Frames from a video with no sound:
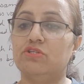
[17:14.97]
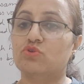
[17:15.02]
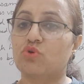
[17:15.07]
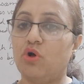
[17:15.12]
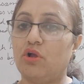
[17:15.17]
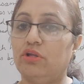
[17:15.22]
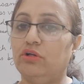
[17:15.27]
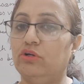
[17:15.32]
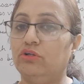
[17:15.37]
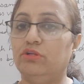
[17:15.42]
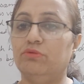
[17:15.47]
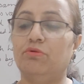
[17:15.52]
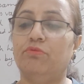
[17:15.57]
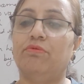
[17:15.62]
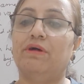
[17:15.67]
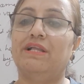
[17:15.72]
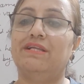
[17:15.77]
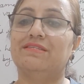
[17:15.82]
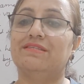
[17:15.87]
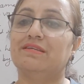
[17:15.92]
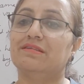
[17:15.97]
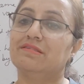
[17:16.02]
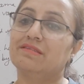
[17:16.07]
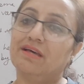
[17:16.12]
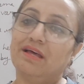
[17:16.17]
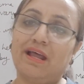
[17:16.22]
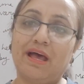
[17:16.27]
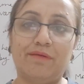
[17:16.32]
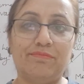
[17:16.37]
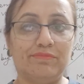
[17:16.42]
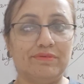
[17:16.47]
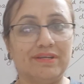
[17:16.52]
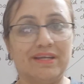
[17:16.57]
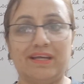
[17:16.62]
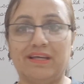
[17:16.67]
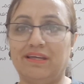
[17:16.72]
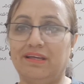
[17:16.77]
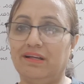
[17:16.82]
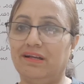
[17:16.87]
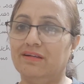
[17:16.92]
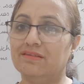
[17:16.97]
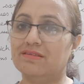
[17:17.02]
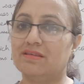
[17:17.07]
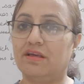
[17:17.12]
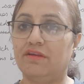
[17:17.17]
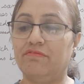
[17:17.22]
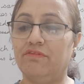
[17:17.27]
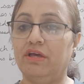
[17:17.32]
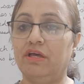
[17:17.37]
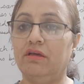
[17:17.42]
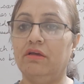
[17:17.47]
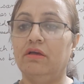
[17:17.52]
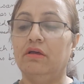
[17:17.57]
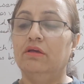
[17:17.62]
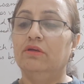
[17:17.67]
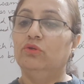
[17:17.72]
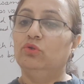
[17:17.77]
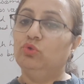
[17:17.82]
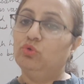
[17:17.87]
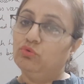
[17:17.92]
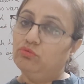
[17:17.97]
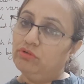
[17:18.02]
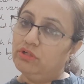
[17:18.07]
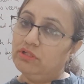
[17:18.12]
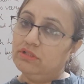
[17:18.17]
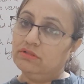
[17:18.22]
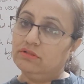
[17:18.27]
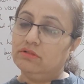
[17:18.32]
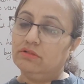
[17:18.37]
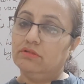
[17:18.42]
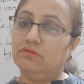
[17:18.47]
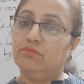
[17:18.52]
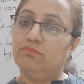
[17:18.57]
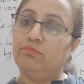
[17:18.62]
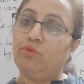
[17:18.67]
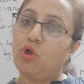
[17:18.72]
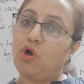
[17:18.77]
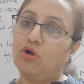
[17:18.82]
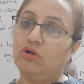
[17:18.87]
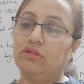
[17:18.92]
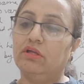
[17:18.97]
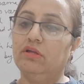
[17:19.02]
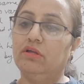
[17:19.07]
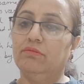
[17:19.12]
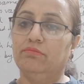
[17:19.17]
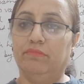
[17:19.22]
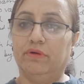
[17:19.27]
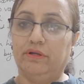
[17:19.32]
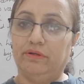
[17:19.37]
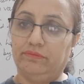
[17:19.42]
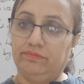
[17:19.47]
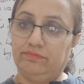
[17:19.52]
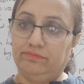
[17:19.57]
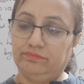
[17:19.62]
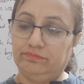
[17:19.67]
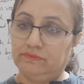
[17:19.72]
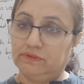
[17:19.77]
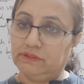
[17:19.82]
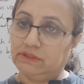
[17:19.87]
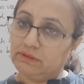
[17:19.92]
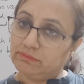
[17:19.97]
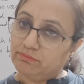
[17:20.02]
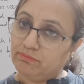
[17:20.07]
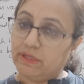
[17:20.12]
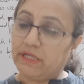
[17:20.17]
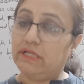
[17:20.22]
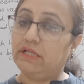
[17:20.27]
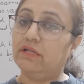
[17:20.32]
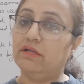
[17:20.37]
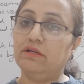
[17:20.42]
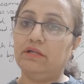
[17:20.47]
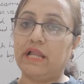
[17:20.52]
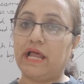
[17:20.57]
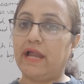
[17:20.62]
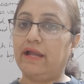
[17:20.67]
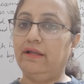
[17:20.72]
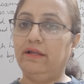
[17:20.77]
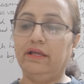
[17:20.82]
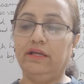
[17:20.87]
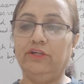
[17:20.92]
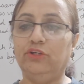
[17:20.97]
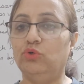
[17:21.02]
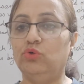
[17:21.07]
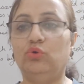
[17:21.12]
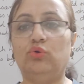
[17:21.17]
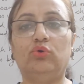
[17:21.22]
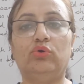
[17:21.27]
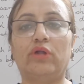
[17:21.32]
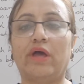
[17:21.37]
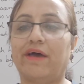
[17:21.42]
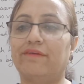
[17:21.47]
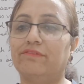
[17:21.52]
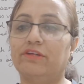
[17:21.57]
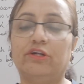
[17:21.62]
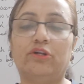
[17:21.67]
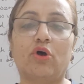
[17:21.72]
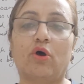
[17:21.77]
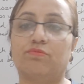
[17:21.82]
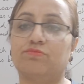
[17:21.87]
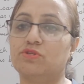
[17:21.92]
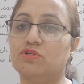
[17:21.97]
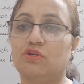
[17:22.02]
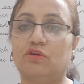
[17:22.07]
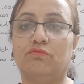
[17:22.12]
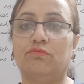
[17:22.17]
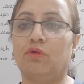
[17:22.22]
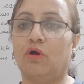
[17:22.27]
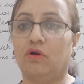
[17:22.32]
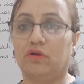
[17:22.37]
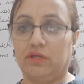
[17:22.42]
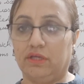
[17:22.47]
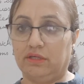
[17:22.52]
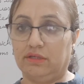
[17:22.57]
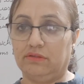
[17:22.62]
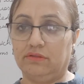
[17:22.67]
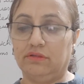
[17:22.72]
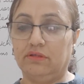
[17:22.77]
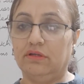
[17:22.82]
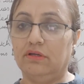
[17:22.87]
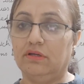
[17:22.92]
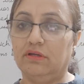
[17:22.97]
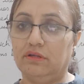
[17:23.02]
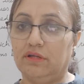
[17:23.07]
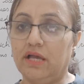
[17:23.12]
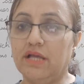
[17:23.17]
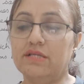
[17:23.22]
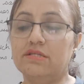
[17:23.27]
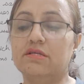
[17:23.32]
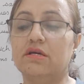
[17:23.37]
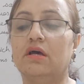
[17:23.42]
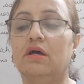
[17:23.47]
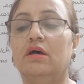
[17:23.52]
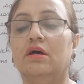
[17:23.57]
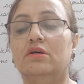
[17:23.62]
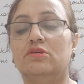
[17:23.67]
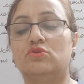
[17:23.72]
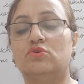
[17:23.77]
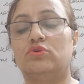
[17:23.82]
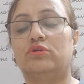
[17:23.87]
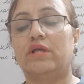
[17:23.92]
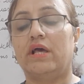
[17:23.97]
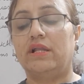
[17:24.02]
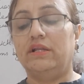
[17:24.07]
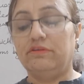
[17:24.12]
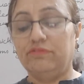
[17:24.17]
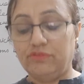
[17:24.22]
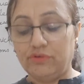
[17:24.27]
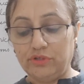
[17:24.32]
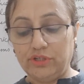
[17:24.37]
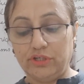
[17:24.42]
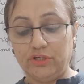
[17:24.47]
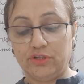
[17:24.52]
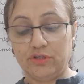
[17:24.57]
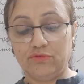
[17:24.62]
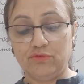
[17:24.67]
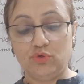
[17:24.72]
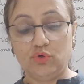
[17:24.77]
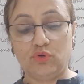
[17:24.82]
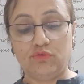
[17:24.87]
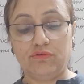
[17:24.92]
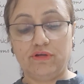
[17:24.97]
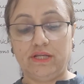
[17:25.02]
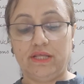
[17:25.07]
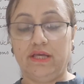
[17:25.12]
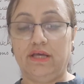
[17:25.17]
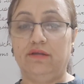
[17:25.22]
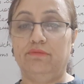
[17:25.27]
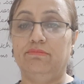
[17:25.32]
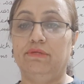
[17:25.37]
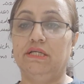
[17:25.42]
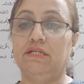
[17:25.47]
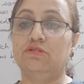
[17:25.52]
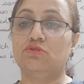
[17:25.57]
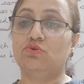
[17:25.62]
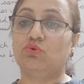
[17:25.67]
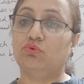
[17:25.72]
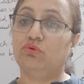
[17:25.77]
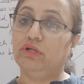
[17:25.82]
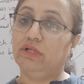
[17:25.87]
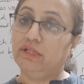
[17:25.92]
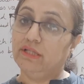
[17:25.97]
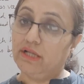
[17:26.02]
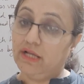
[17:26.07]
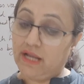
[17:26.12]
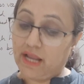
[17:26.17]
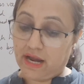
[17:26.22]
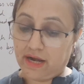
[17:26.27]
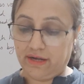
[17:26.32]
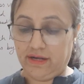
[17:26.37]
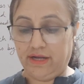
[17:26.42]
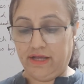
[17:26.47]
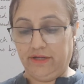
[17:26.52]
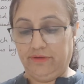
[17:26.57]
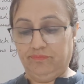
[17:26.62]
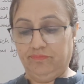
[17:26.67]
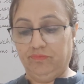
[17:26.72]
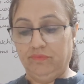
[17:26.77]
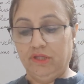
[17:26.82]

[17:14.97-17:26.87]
is calling on your mobile and saying, sir, I am taking a survey, you will block the number. But in landline you don't have that option of blocking, right? So telephone interview over here means only the landline.